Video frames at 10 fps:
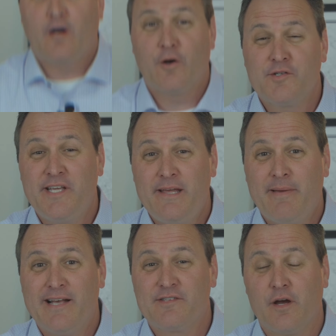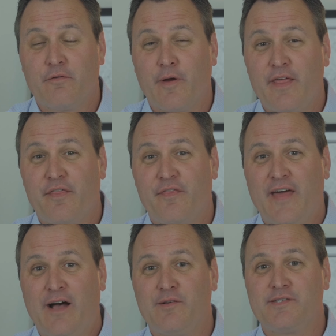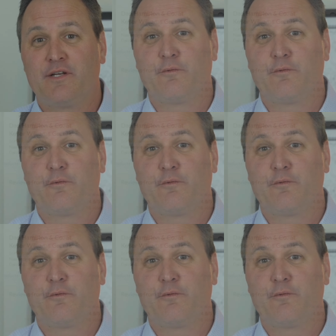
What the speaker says: Our team has over 1,000